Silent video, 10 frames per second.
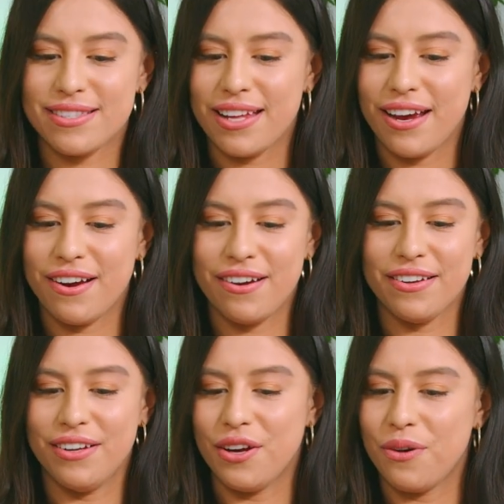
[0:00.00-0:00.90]
they're,
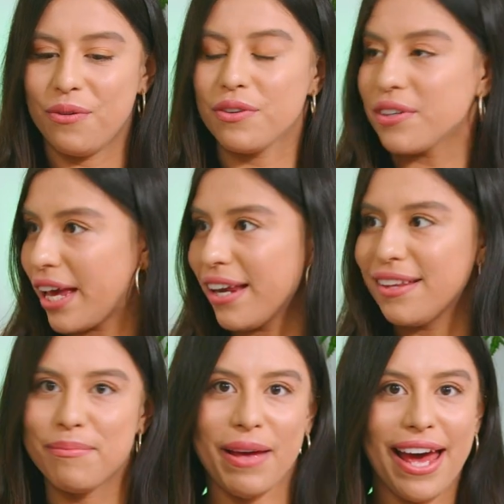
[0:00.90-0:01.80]
getting
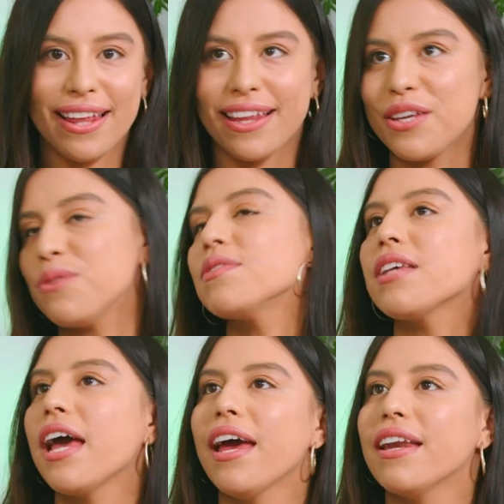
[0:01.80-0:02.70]
the bag like you
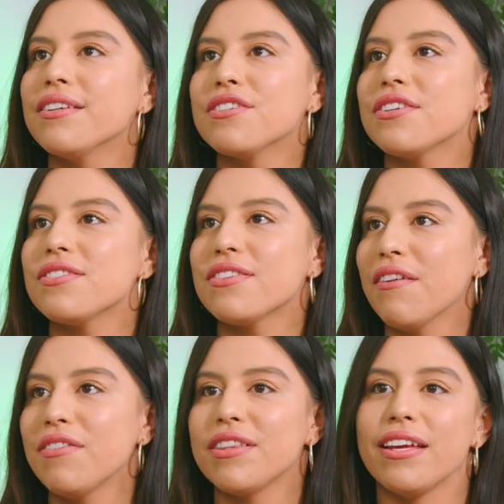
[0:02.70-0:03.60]
said, and just
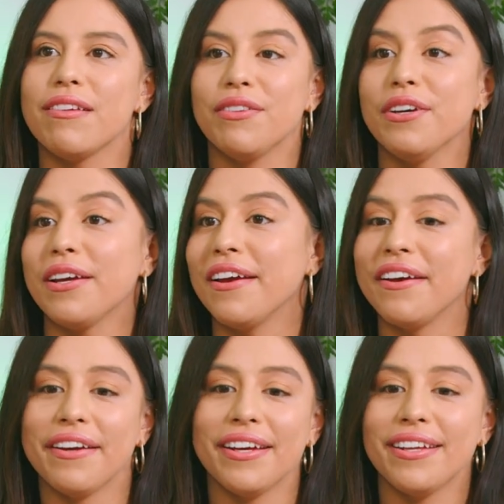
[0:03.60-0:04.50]
everything looking
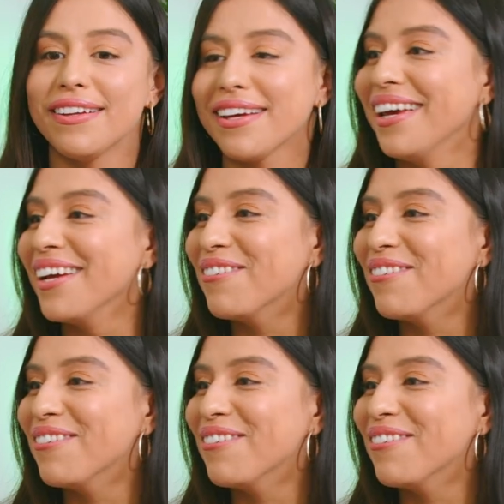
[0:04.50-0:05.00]
good, looking